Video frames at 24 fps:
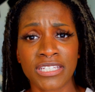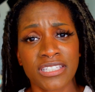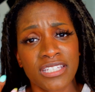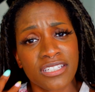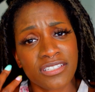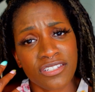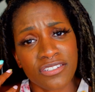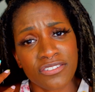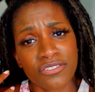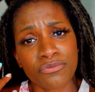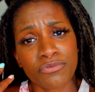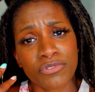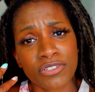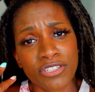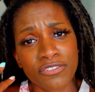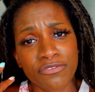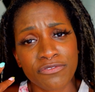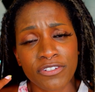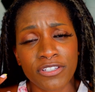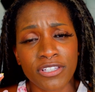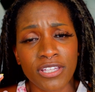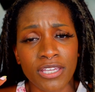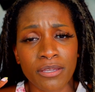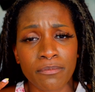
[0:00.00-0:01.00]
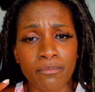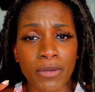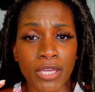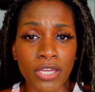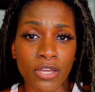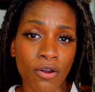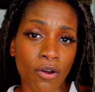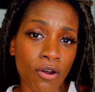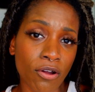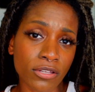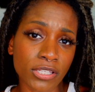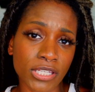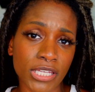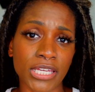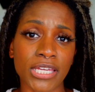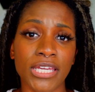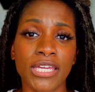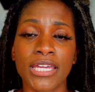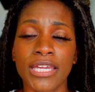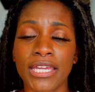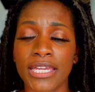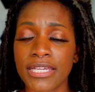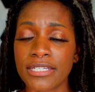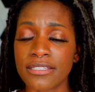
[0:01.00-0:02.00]
that doesn't really feel like my calling.
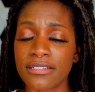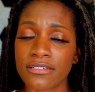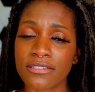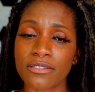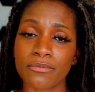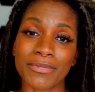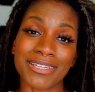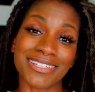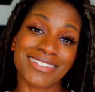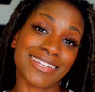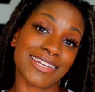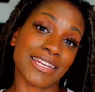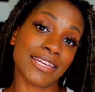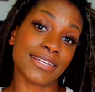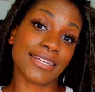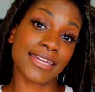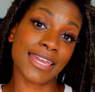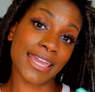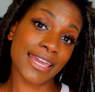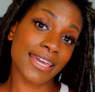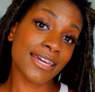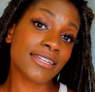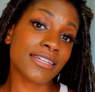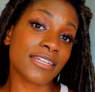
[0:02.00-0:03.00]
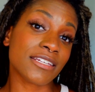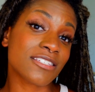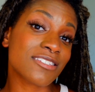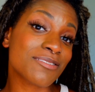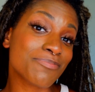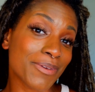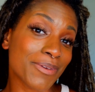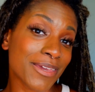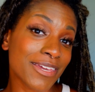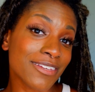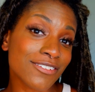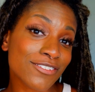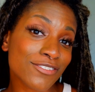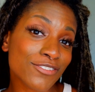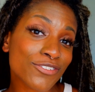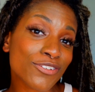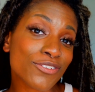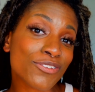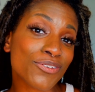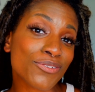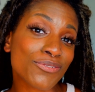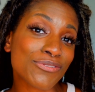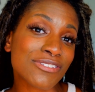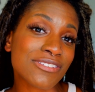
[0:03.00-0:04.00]
It doesn't mean that I can't expand into
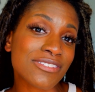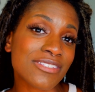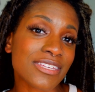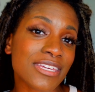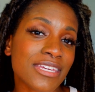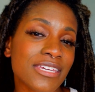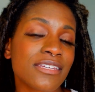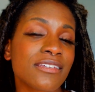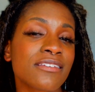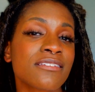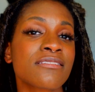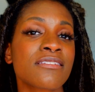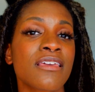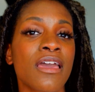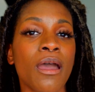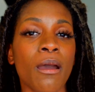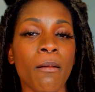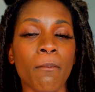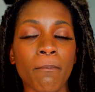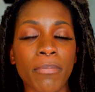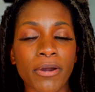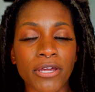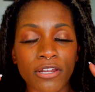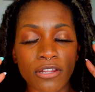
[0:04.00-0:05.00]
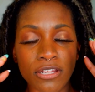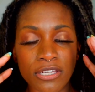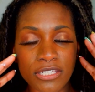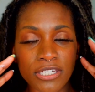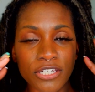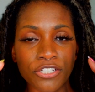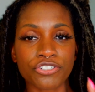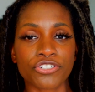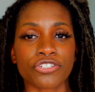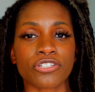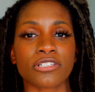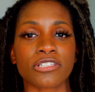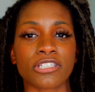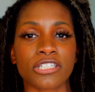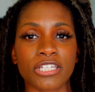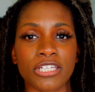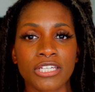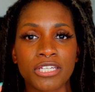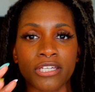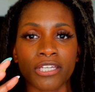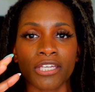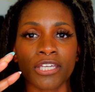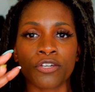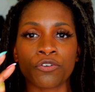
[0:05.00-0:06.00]
those things, but
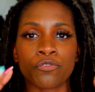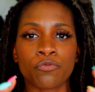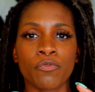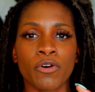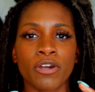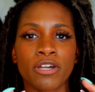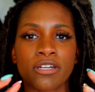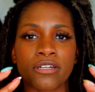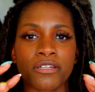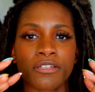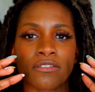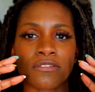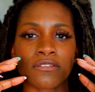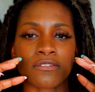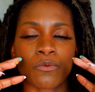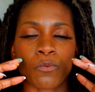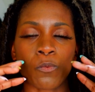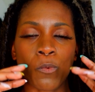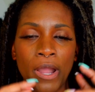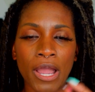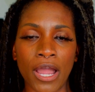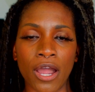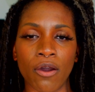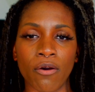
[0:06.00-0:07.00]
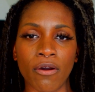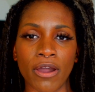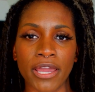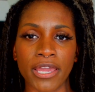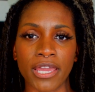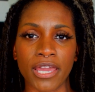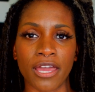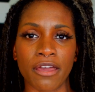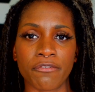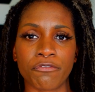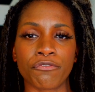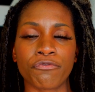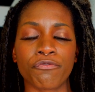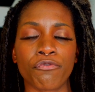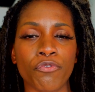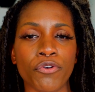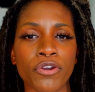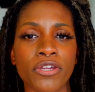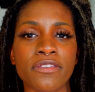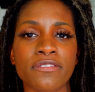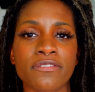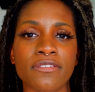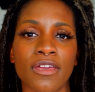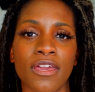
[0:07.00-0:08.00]
initially it was, wow, I have a
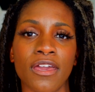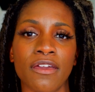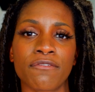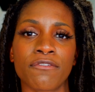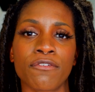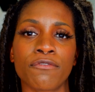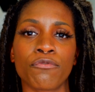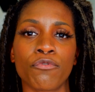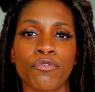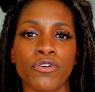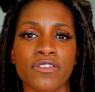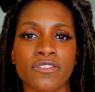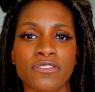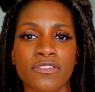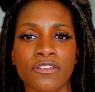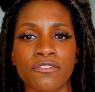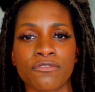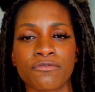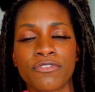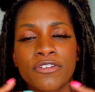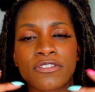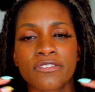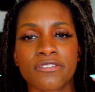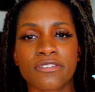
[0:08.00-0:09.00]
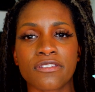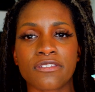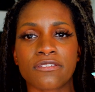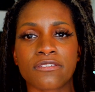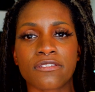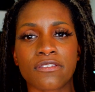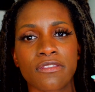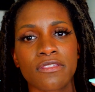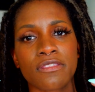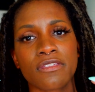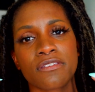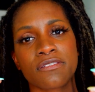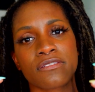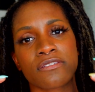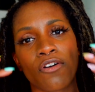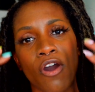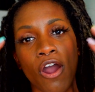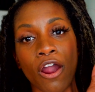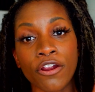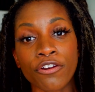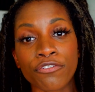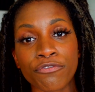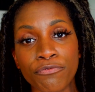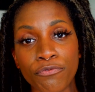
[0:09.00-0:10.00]
voice that fits into this
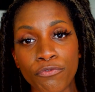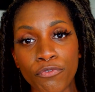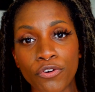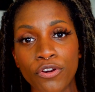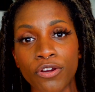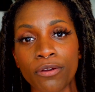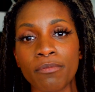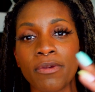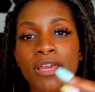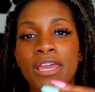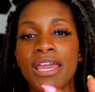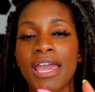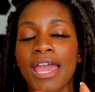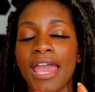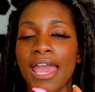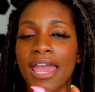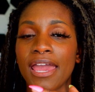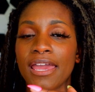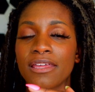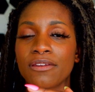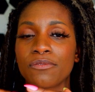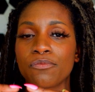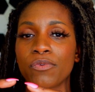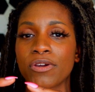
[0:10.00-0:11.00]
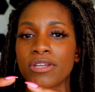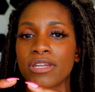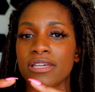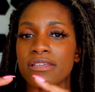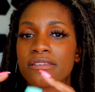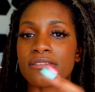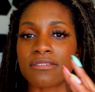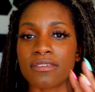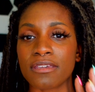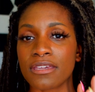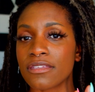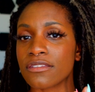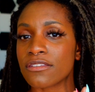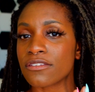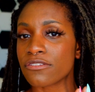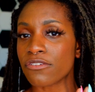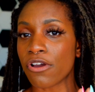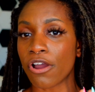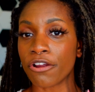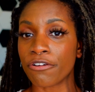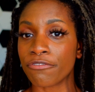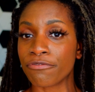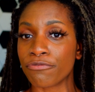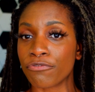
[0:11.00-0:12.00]
art form. And when I sing in this
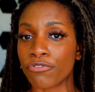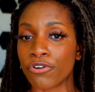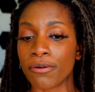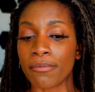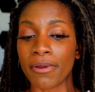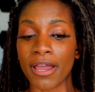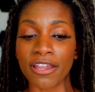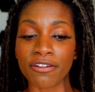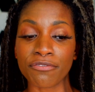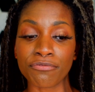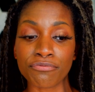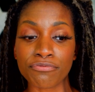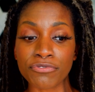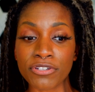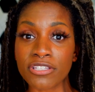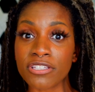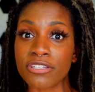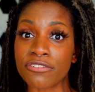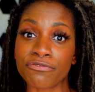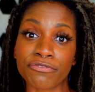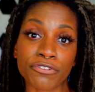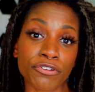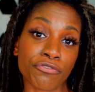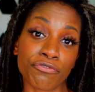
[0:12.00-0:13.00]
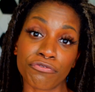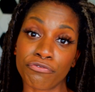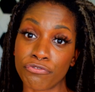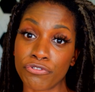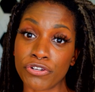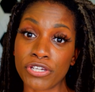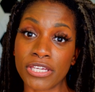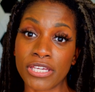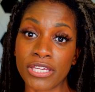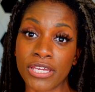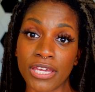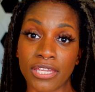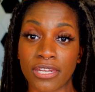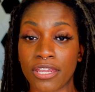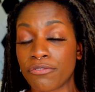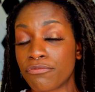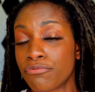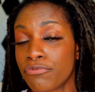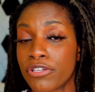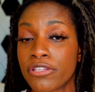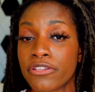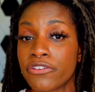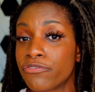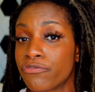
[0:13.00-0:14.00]
art form, I really feel free and I
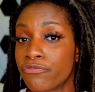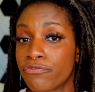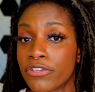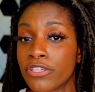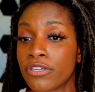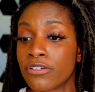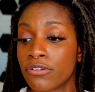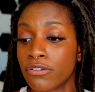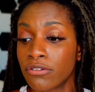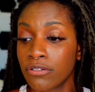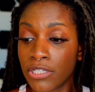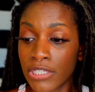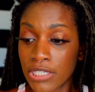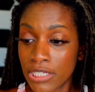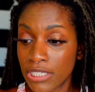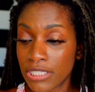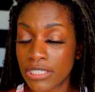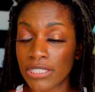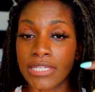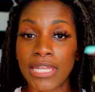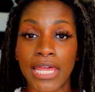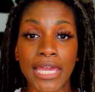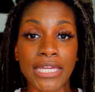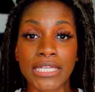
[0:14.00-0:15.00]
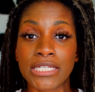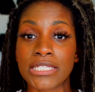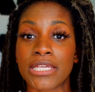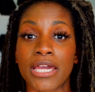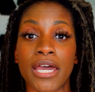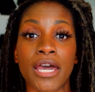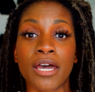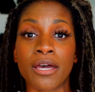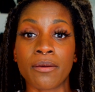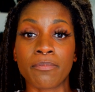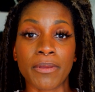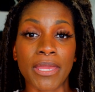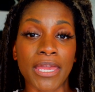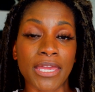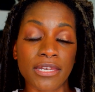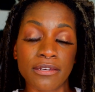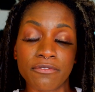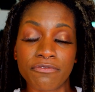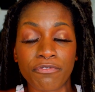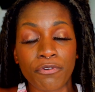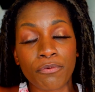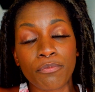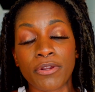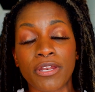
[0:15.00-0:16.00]
really feel lined up. And
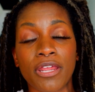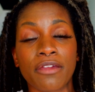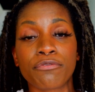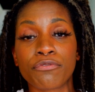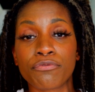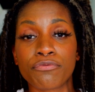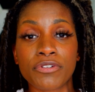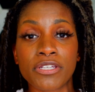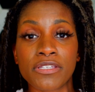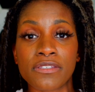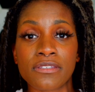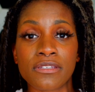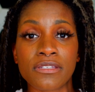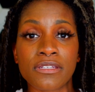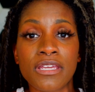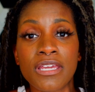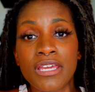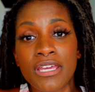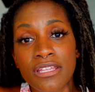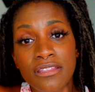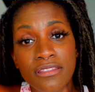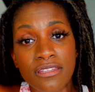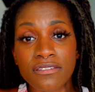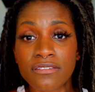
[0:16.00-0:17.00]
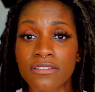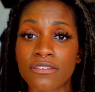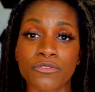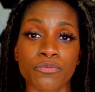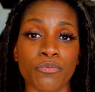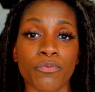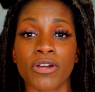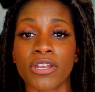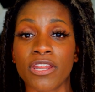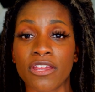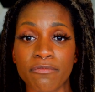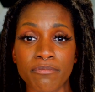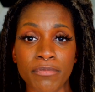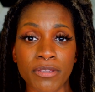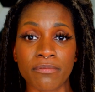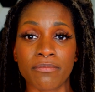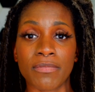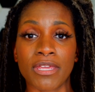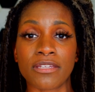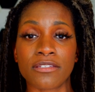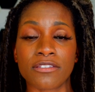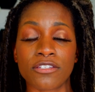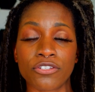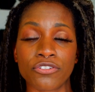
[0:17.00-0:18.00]
for whatever reason, this is what I've been
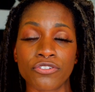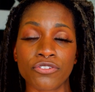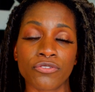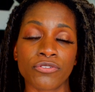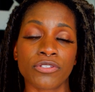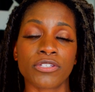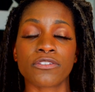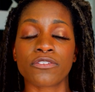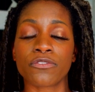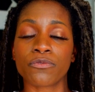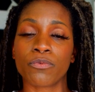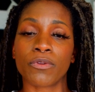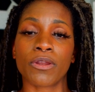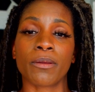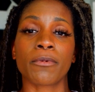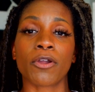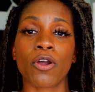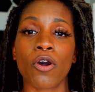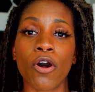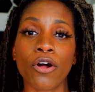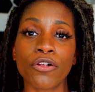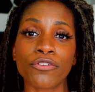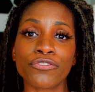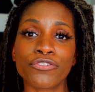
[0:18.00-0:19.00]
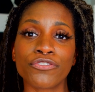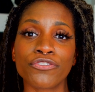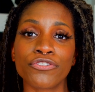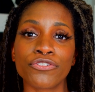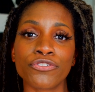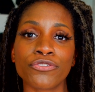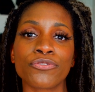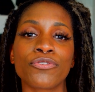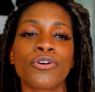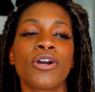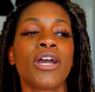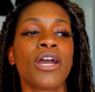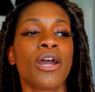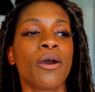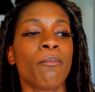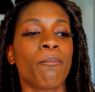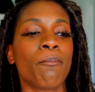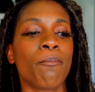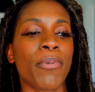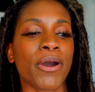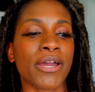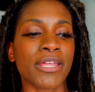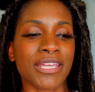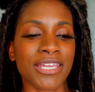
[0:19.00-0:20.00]
meant to do and this is what I'm called to do.
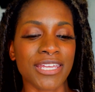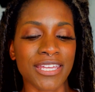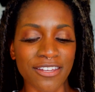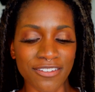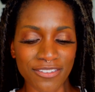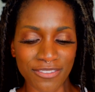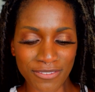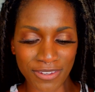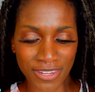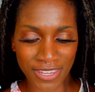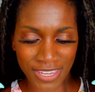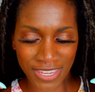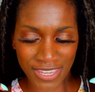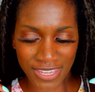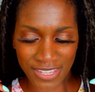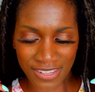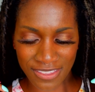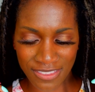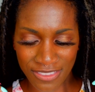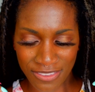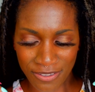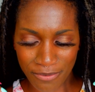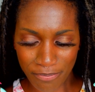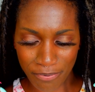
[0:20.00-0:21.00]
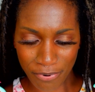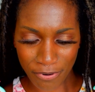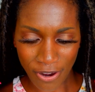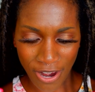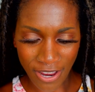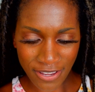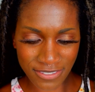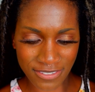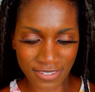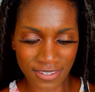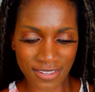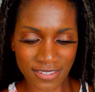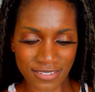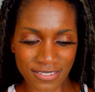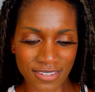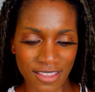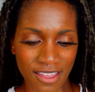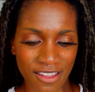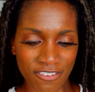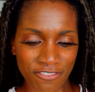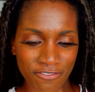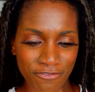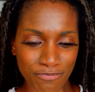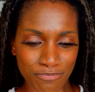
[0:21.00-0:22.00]
But in the process
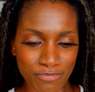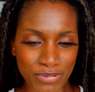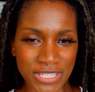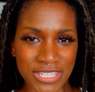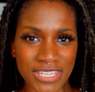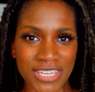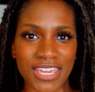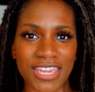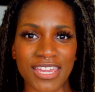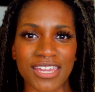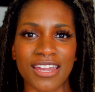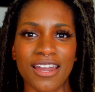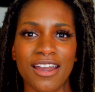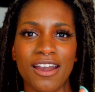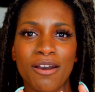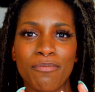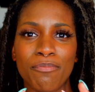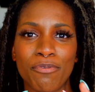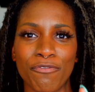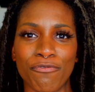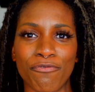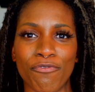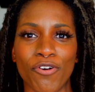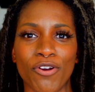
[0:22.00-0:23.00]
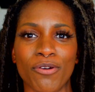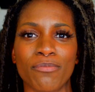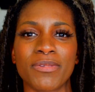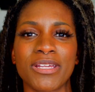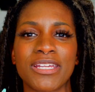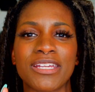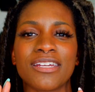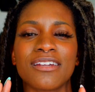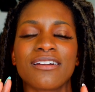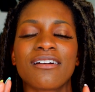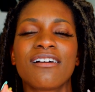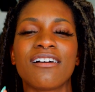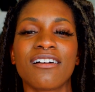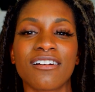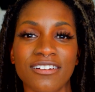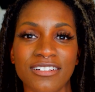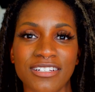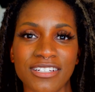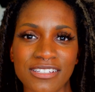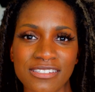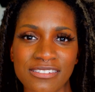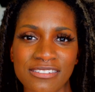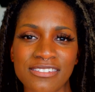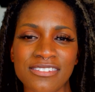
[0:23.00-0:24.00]
of being a performing
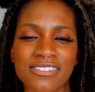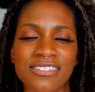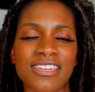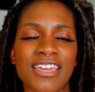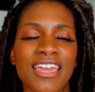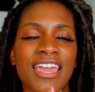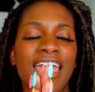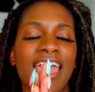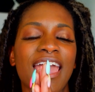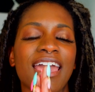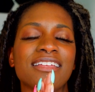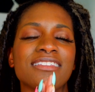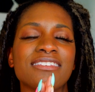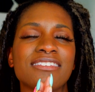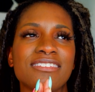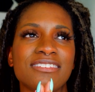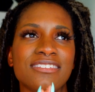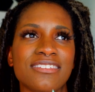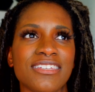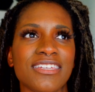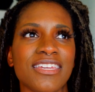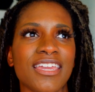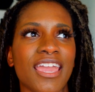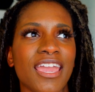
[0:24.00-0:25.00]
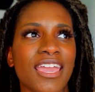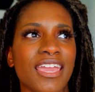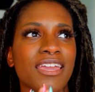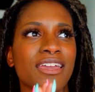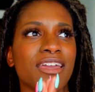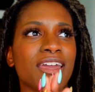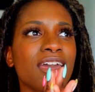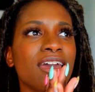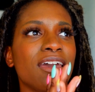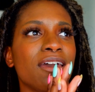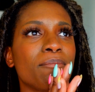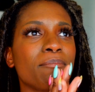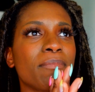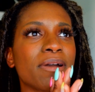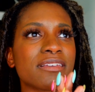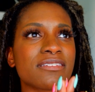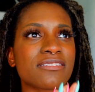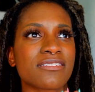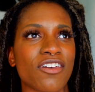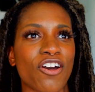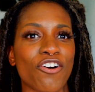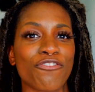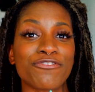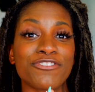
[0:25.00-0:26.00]
artist and seeing
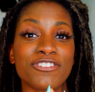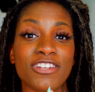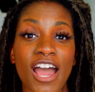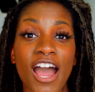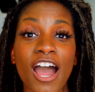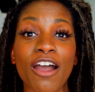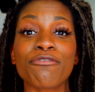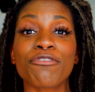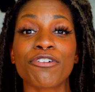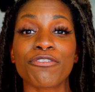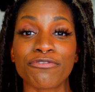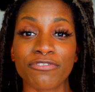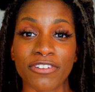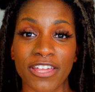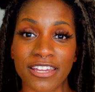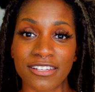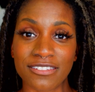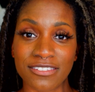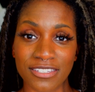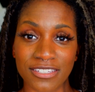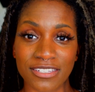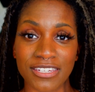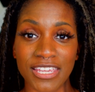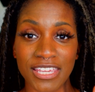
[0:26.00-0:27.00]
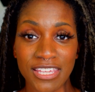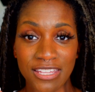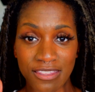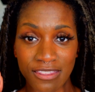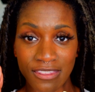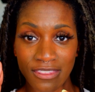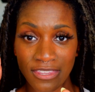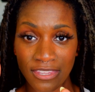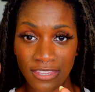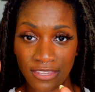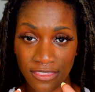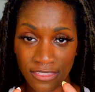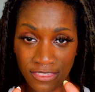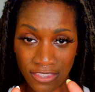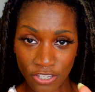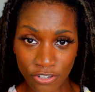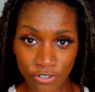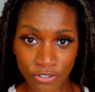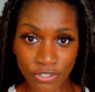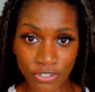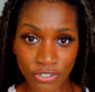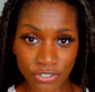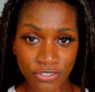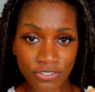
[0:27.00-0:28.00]
myself not reflected in the
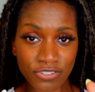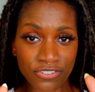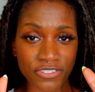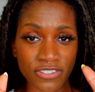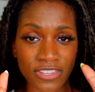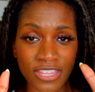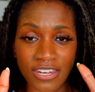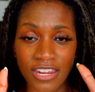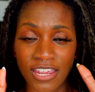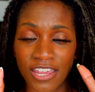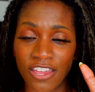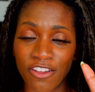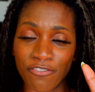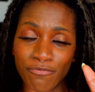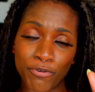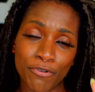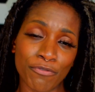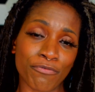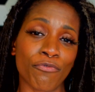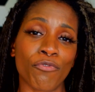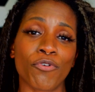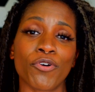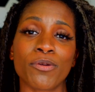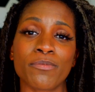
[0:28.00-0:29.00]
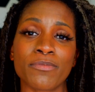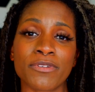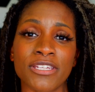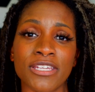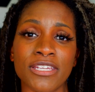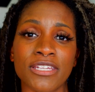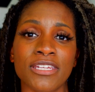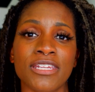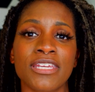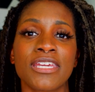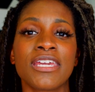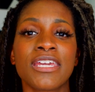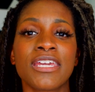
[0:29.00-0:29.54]
theaters that I have performed in,